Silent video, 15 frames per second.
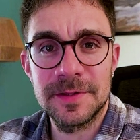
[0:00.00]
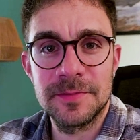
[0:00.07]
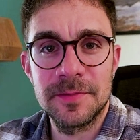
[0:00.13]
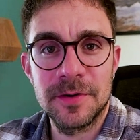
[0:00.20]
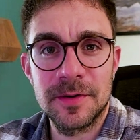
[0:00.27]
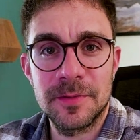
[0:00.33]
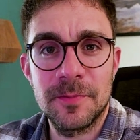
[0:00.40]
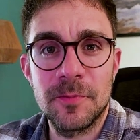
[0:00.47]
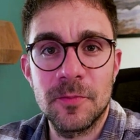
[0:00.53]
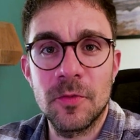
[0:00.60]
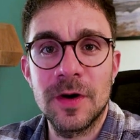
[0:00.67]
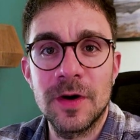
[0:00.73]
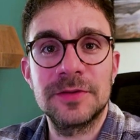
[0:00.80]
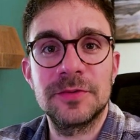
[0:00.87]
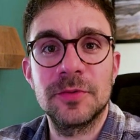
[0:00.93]
more
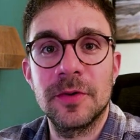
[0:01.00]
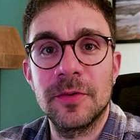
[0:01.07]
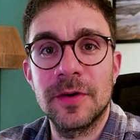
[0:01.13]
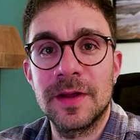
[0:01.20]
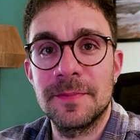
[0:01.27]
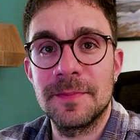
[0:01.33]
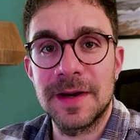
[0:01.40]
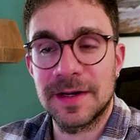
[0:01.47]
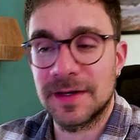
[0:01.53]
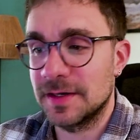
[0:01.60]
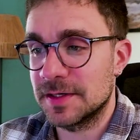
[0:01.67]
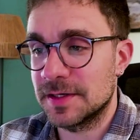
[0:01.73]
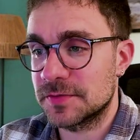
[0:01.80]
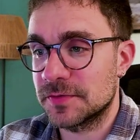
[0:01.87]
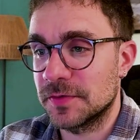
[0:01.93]
what we want
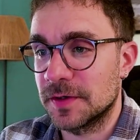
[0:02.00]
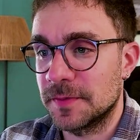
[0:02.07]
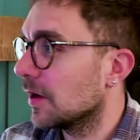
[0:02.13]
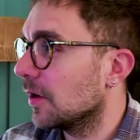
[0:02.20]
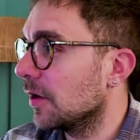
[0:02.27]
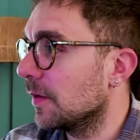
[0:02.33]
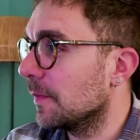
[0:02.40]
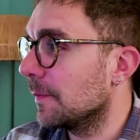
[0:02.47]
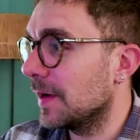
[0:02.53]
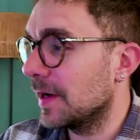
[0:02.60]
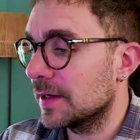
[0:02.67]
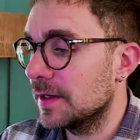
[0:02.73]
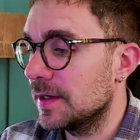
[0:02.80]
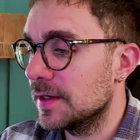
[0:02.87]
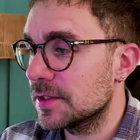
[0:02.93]
backlinks for. On
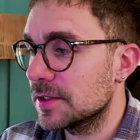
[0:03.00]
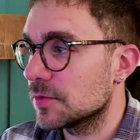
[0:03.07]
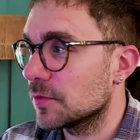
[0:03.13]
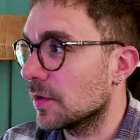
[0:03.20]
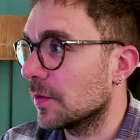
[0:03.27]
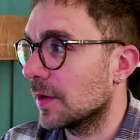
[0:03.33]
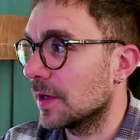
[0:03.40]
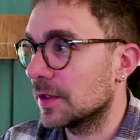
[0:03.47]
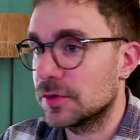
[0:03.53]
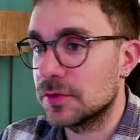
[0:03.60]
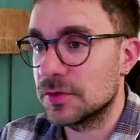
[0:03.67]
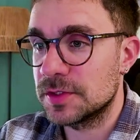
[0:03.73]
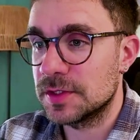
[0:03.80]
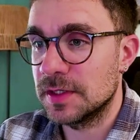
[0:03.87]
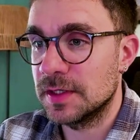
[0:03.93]
backlinks, we want
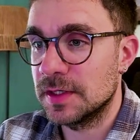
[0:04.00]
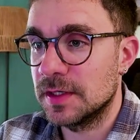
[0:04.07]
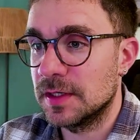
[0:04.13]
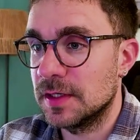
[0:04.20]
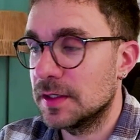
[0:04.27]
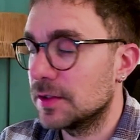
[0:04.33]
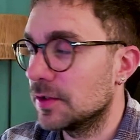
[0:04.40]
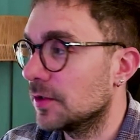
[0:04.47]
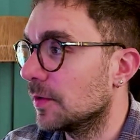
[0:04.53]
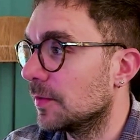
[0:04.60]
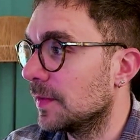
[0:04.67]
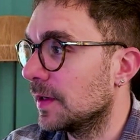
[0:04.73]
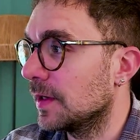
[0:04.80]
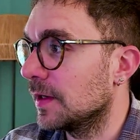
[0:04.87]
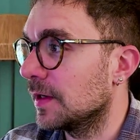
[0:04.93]
to see
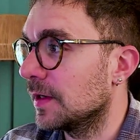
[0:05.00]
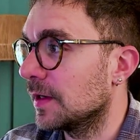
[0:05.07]
domain